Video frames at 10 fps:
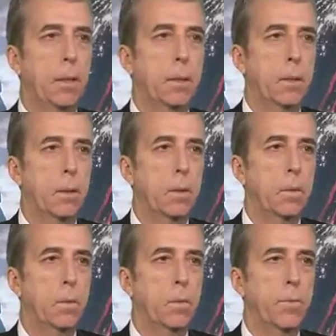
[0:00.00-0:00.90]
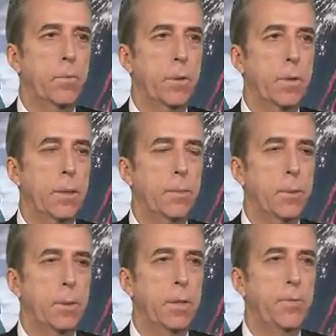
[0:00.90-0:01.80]
So, for
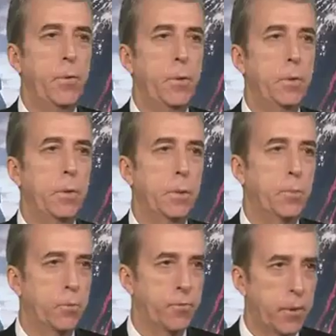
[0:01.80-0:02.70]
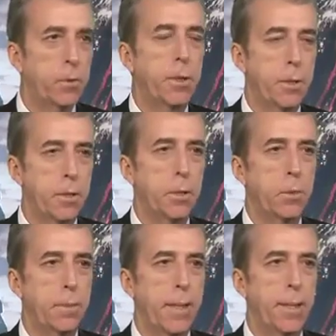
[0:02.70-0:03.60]
example, if you look at the portfolios
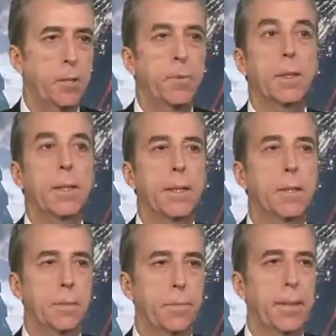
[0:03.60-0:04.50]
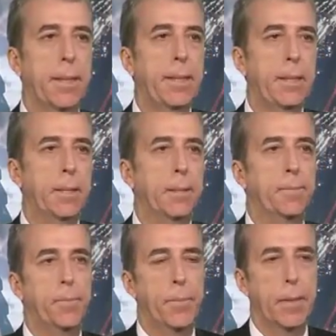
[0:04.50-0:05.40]
that we manage for clients at
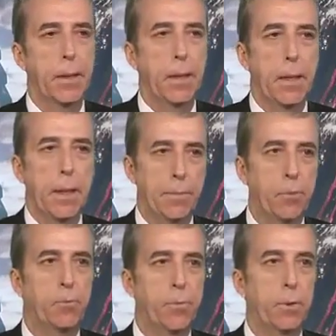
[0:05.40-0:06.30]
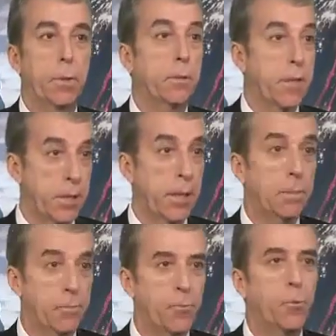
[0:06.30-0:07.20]
Palladium, our portfolios are actually
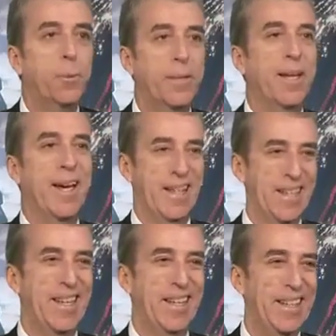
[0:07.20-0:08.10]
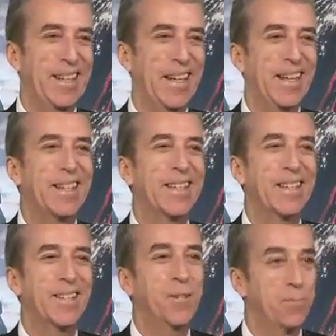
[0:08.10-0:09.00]
outperforming the Hang Seng
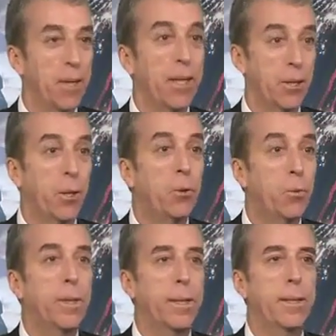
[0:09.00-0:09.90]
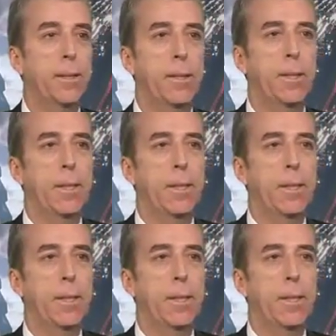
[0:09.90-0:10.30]
index, by a long way.